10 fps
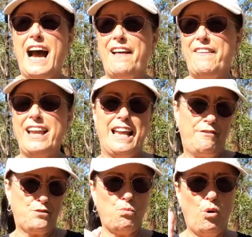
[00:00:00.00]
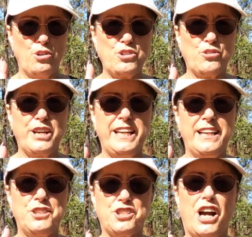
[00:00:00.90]
and they left one
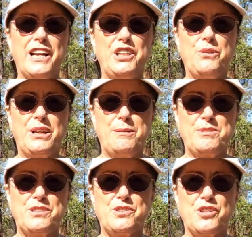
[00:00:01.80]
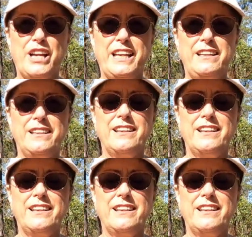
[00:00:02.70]
tree, a giant eucalyptus tree.